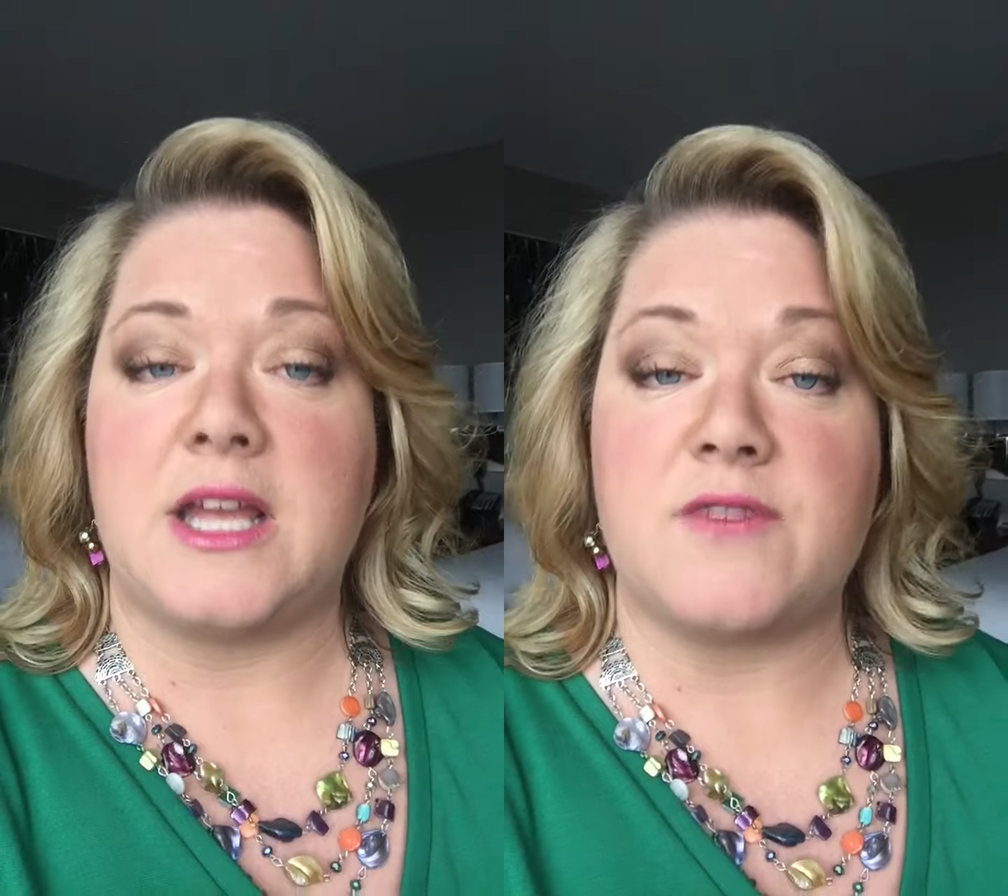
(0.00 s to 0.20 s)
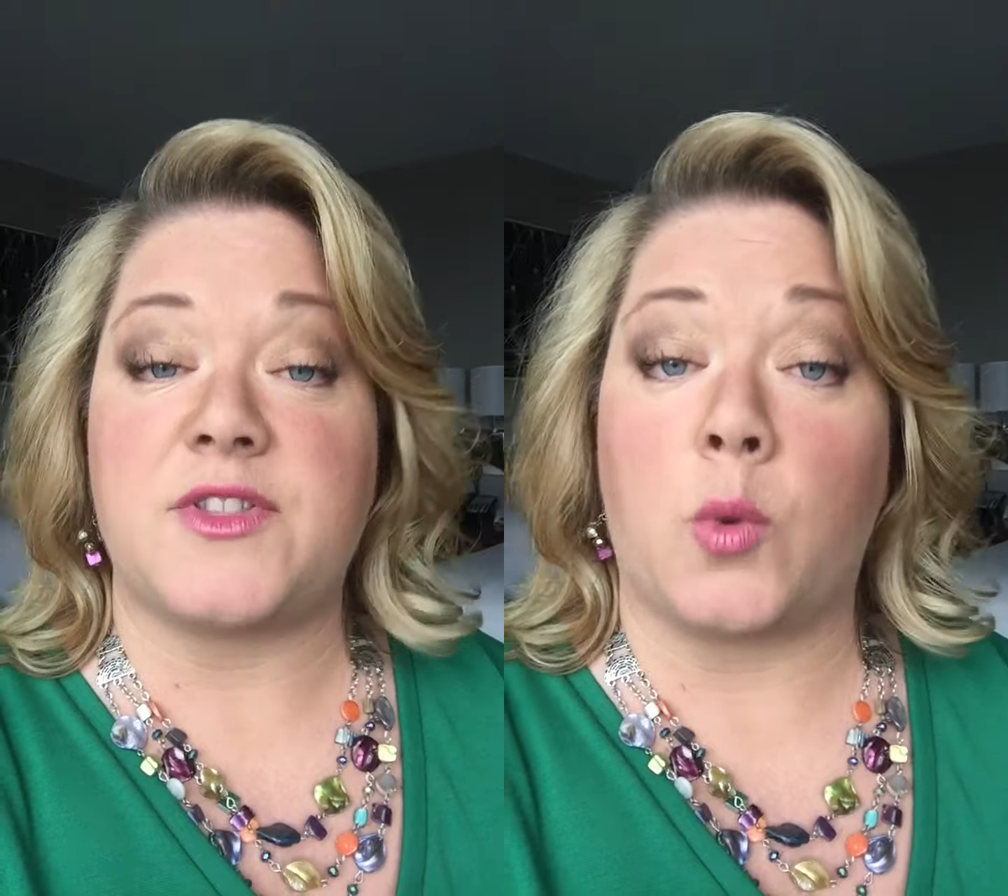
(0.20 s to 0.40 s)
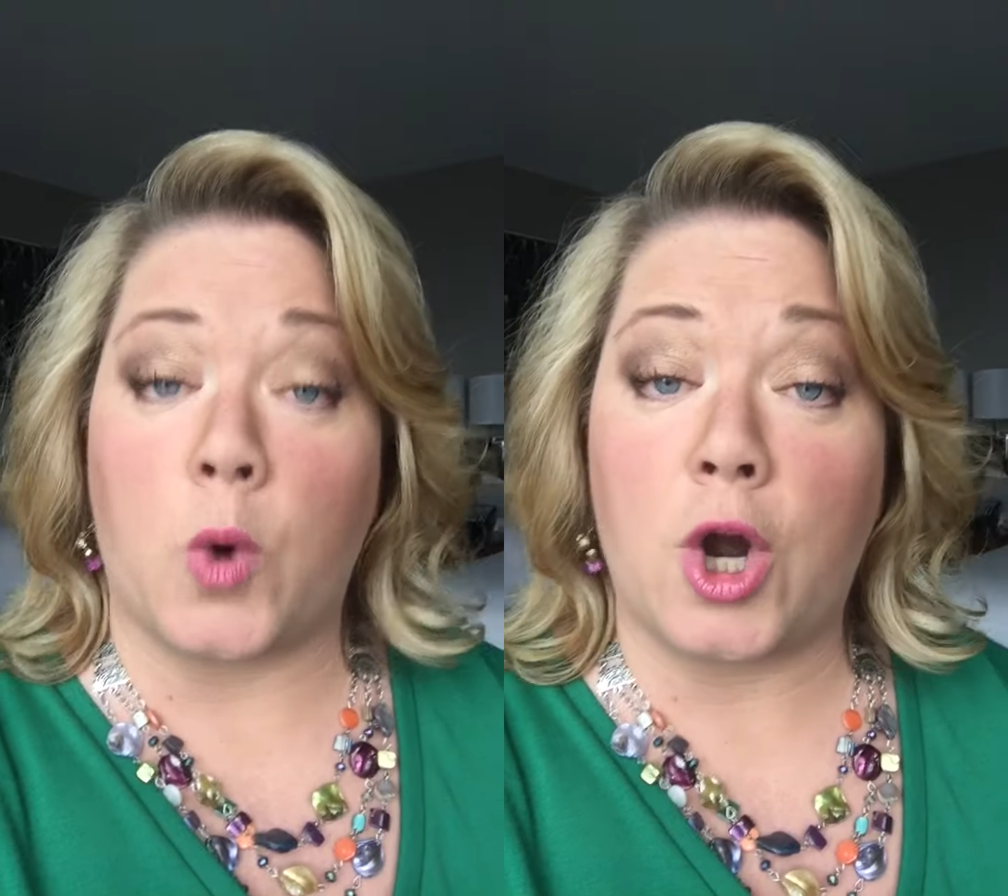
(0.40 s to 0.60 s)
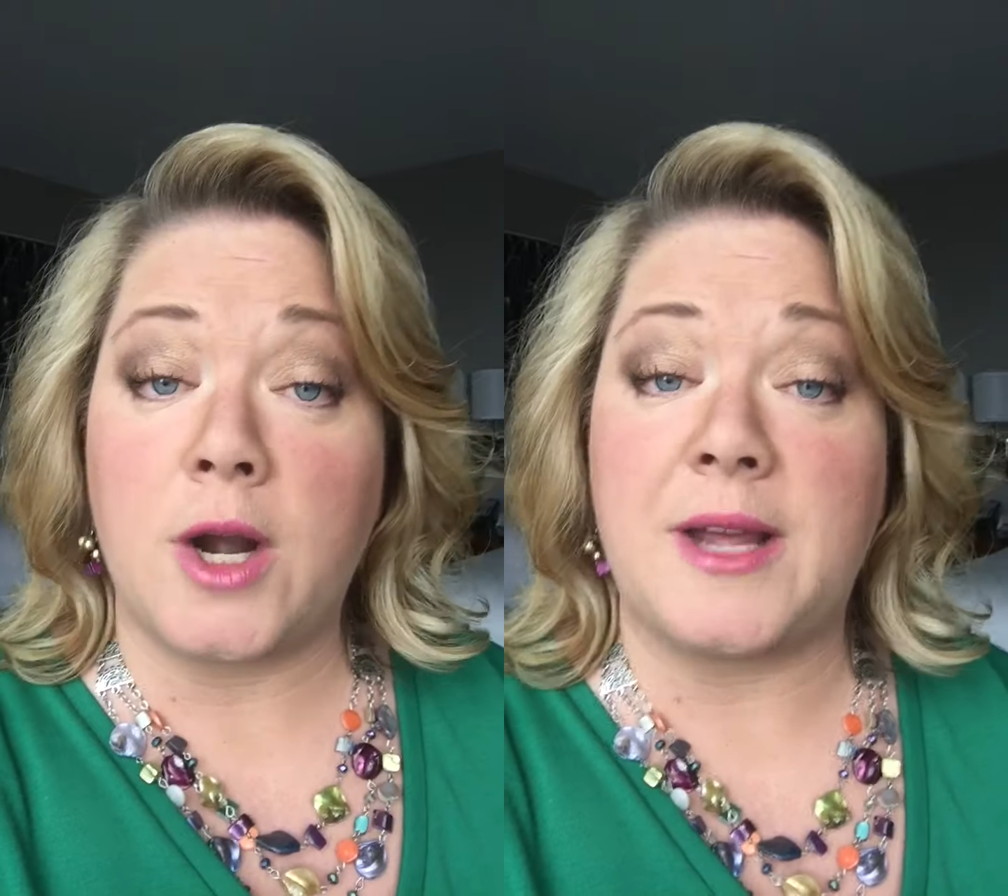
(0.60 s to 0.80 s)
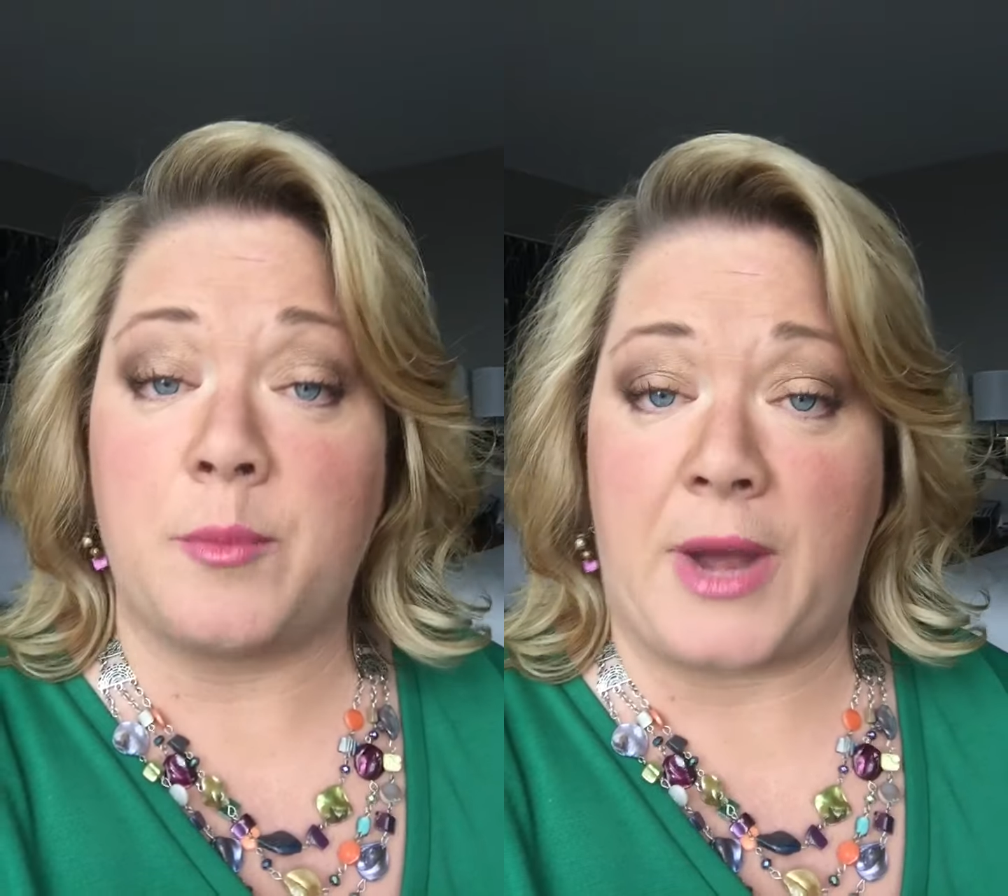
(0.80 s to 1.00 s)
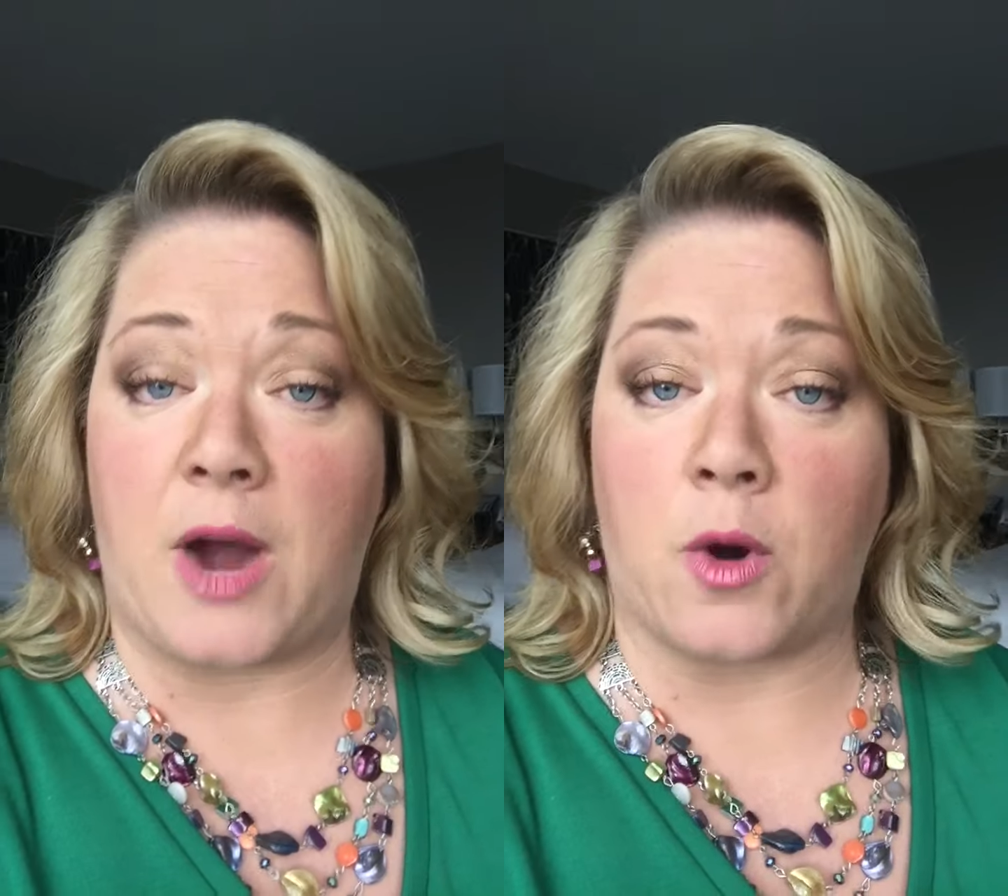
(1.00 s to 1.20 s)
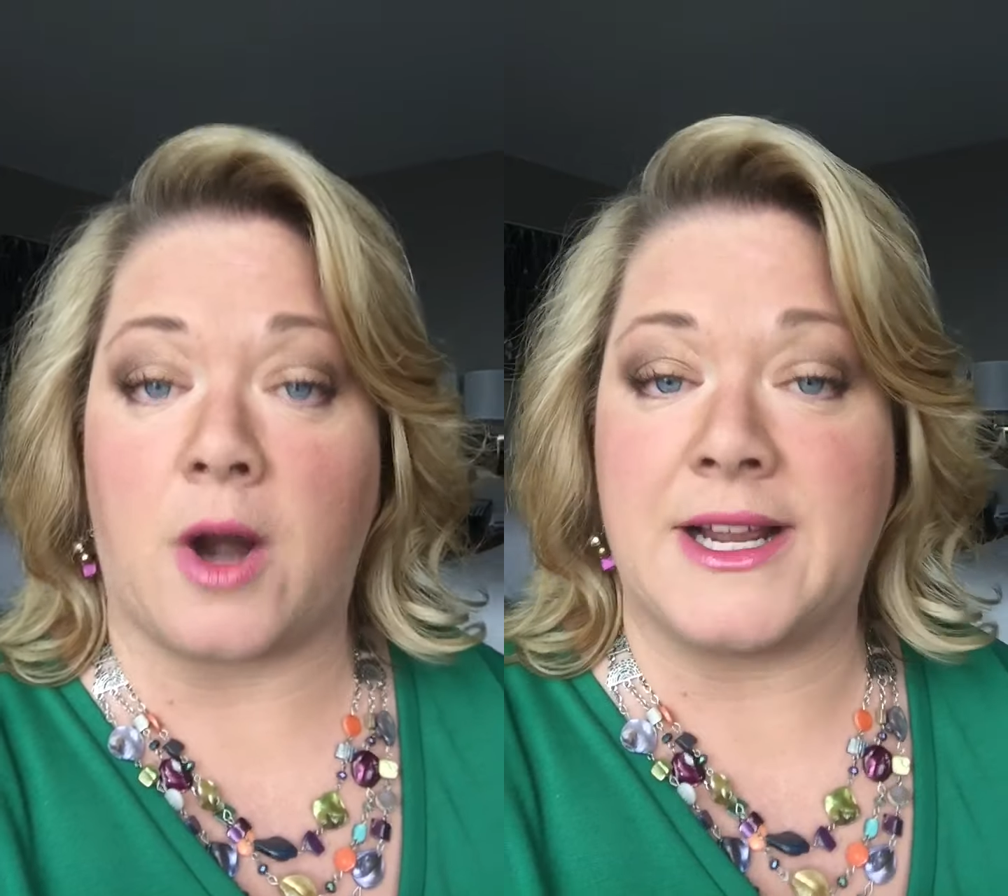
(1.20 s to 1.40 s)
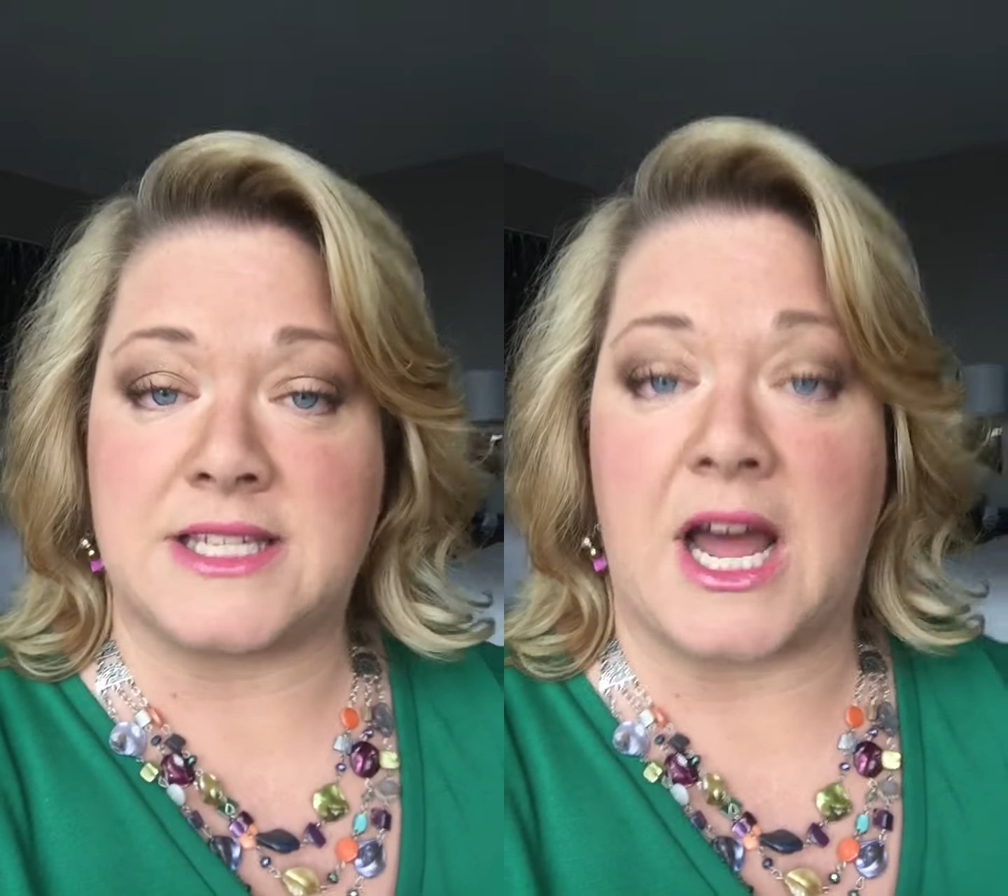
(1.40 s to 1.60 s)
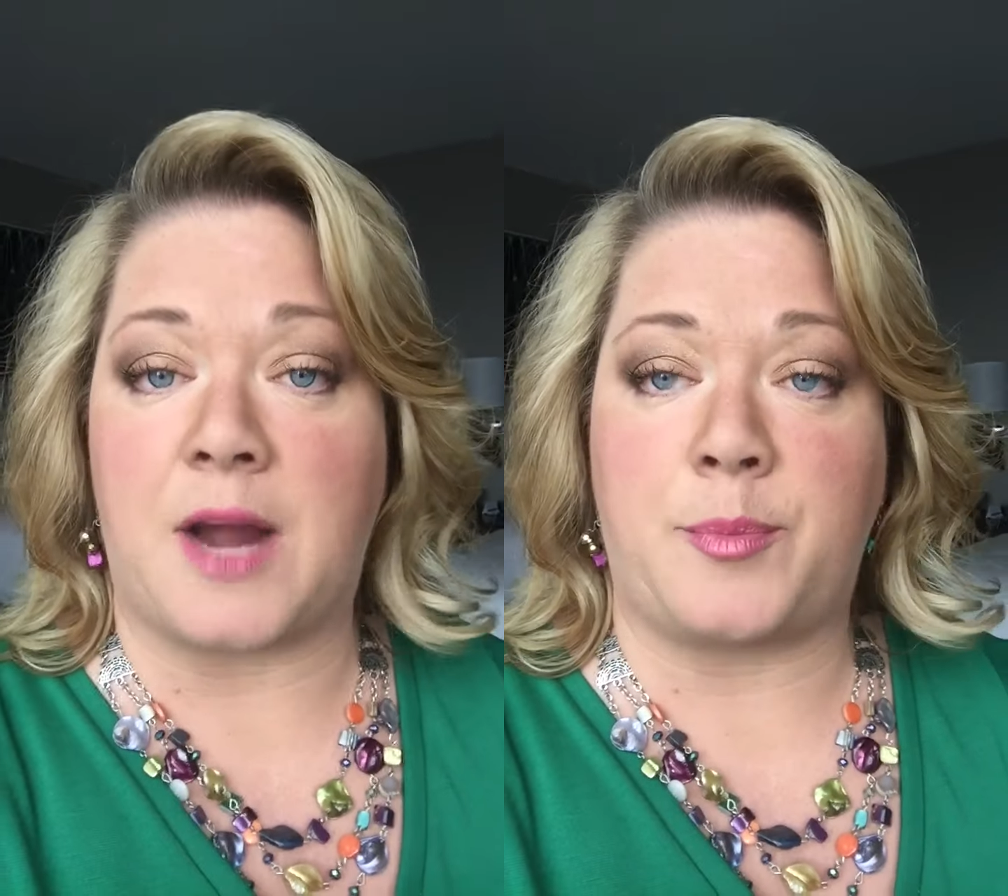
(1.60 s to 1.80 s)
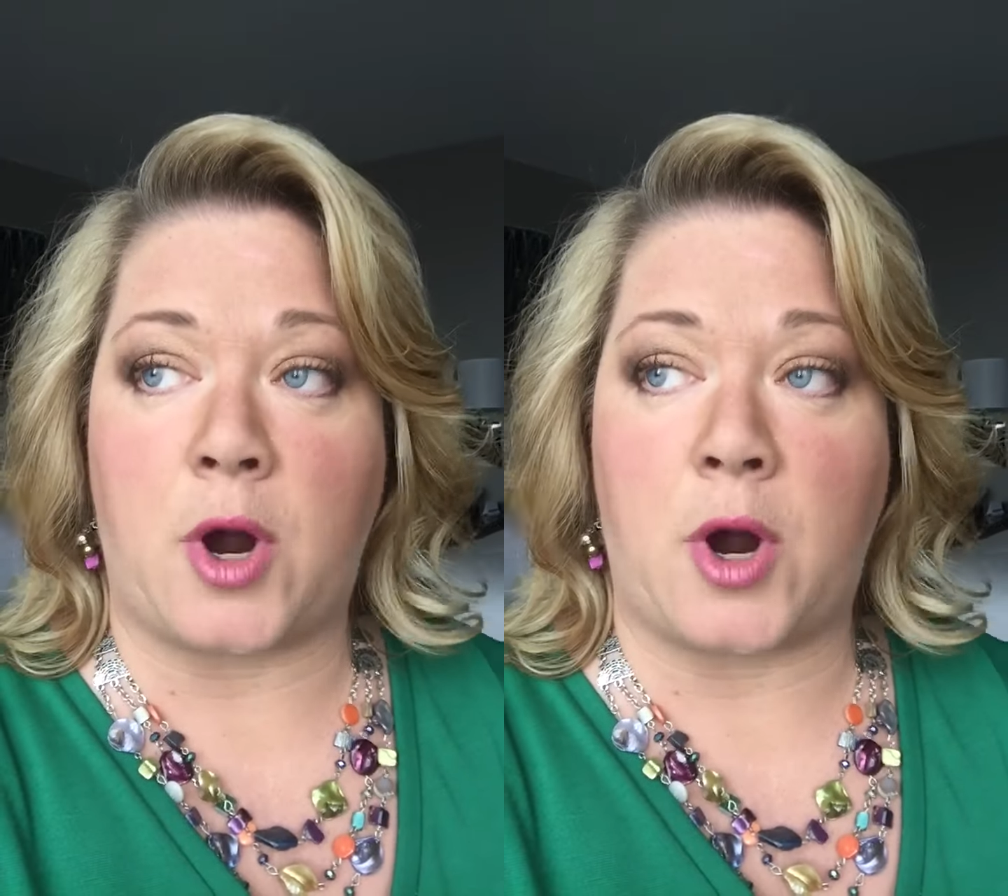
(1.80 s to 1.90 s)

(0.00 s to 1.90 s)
If the word empower is not